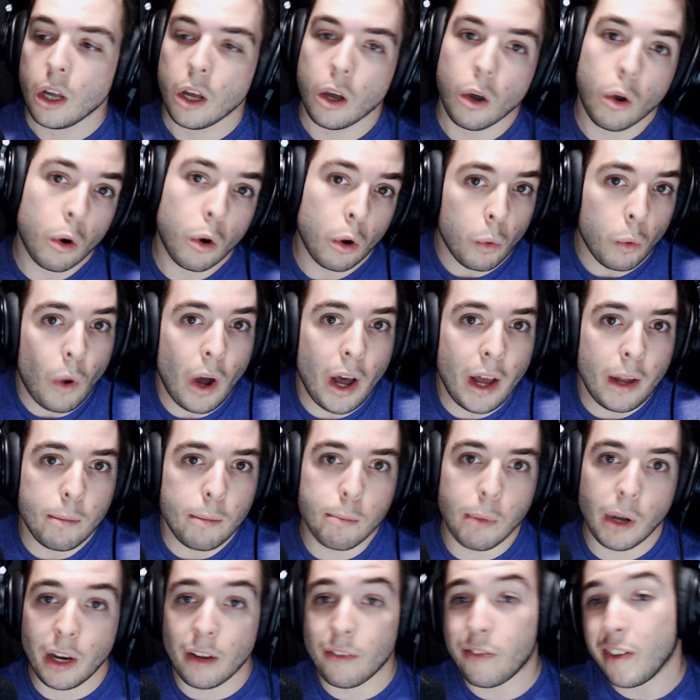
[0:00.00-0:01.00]
or what,
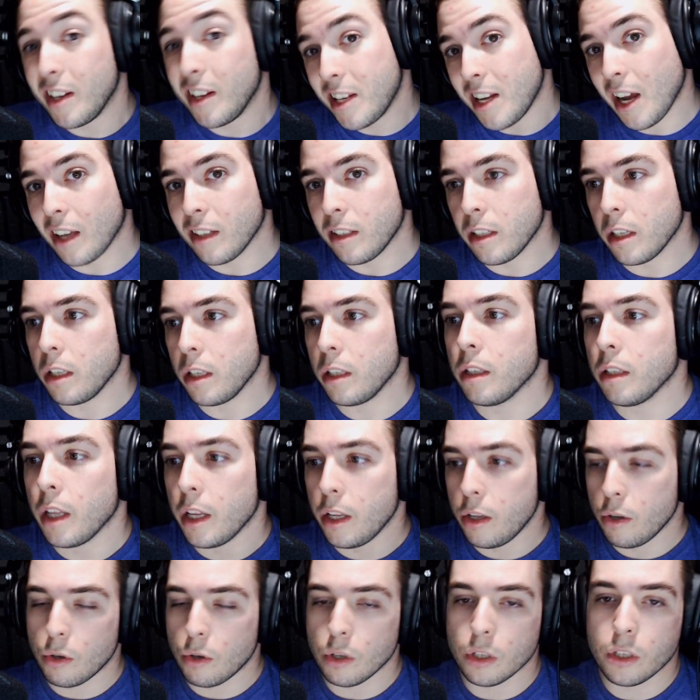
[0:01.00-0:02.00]
but if it doesn't,
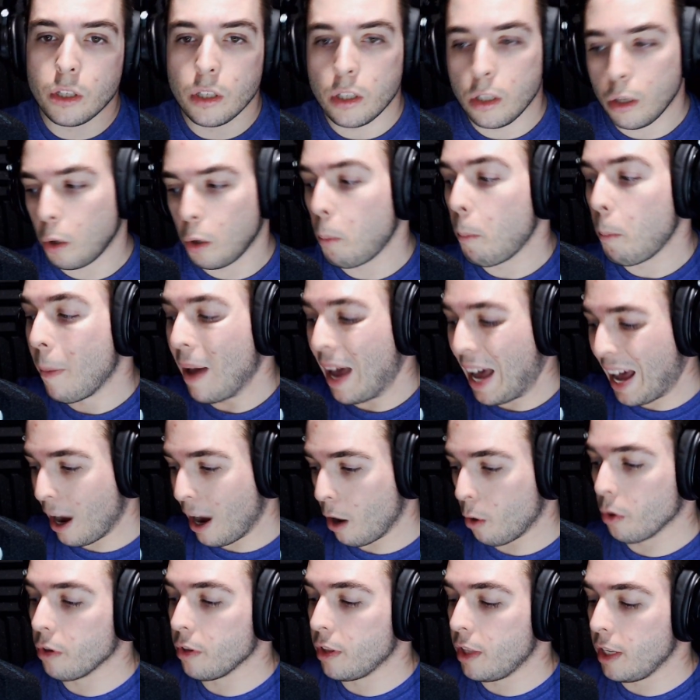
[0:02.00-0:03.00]
then you could still
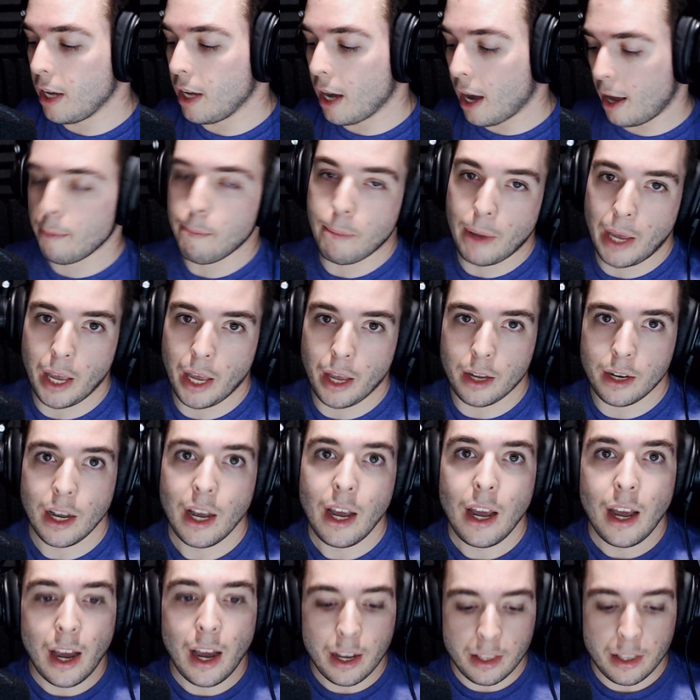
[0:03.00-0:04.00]
power the iPad
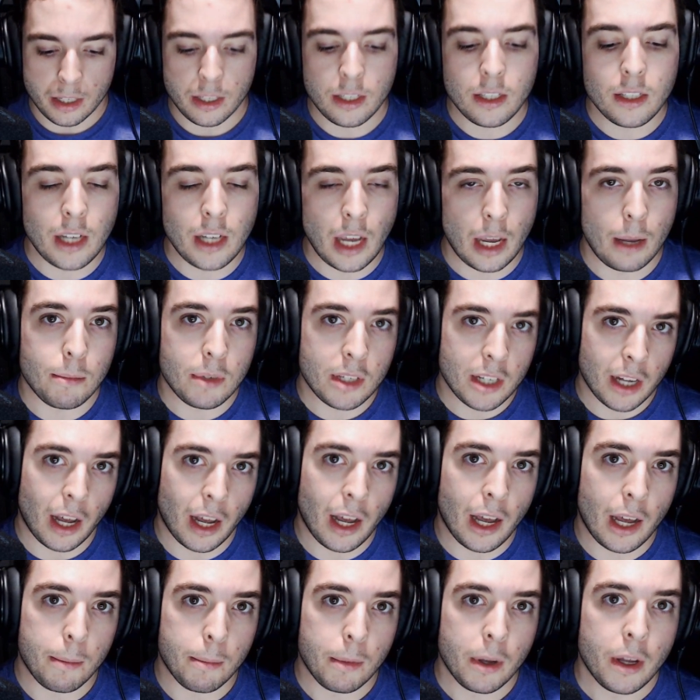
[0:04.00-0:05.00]
at the same
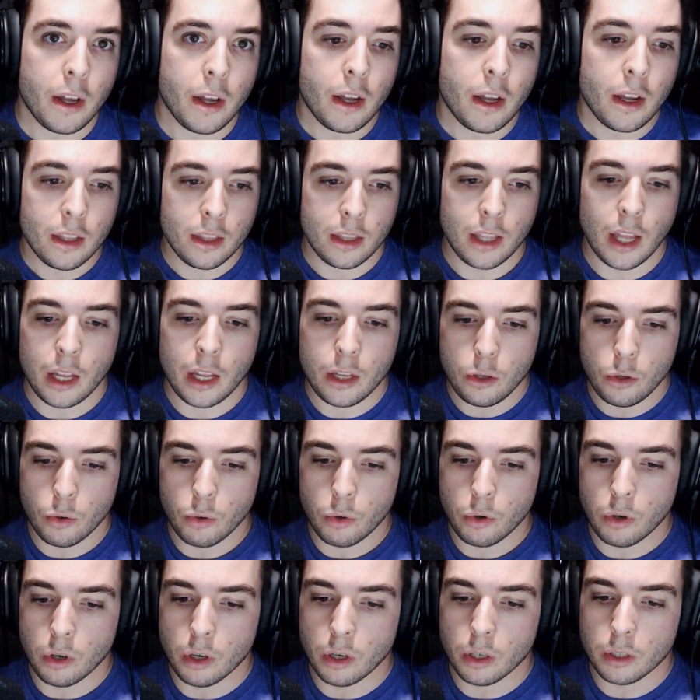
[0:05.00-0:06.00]
time that
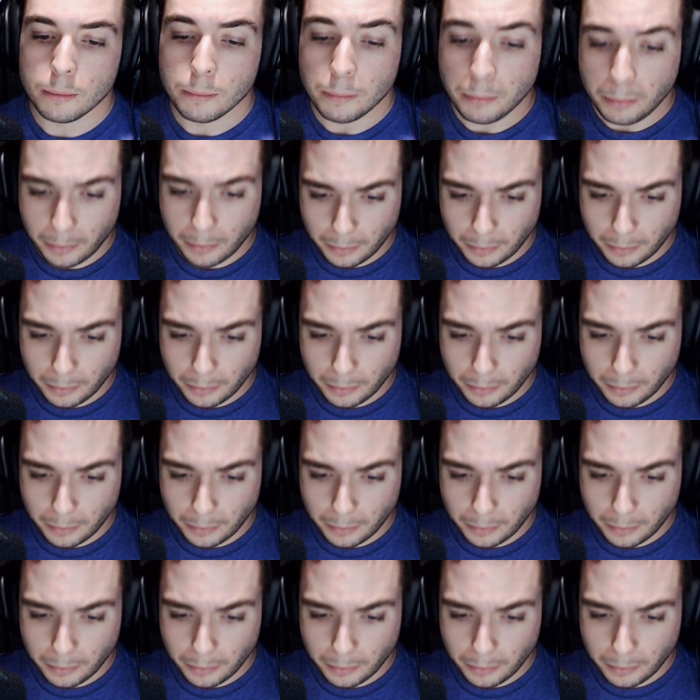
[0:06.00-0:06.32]
you're